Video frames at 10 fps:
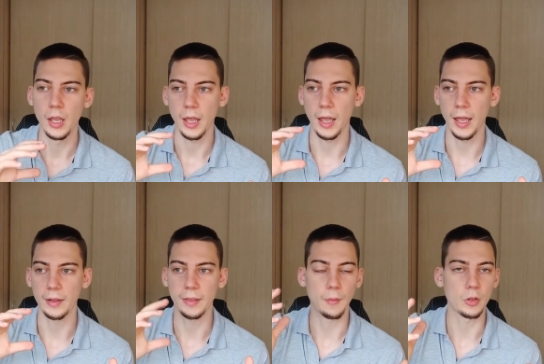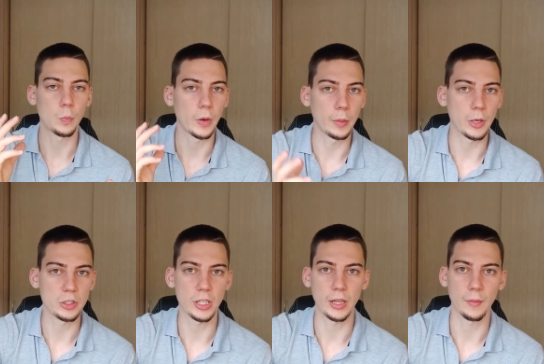And that was pretty
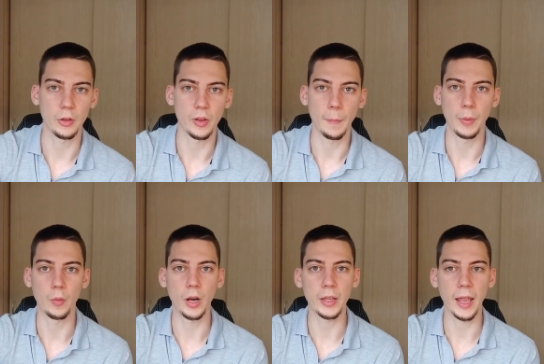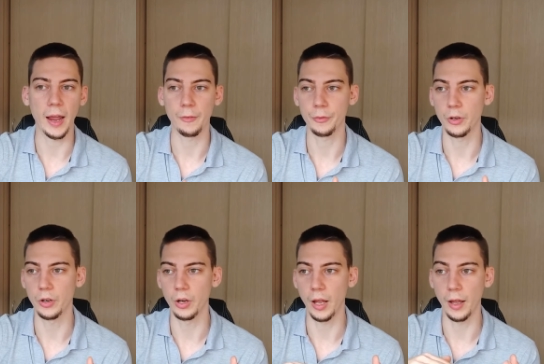much it. And I was up and running
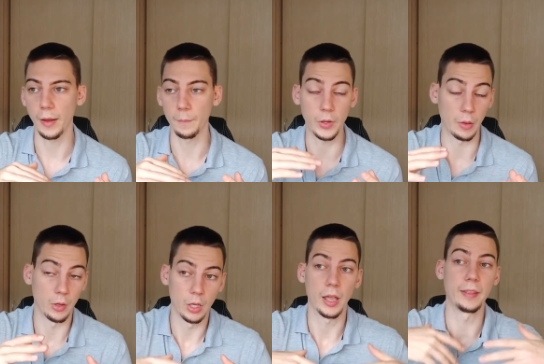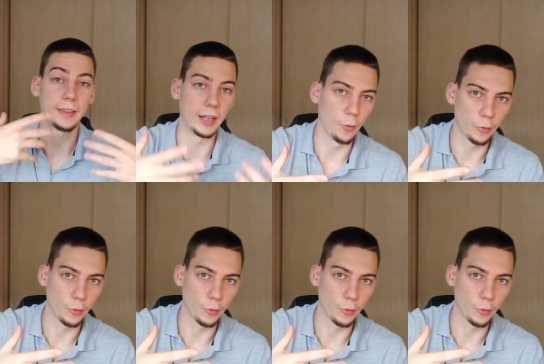after, uh, yeah. And then, of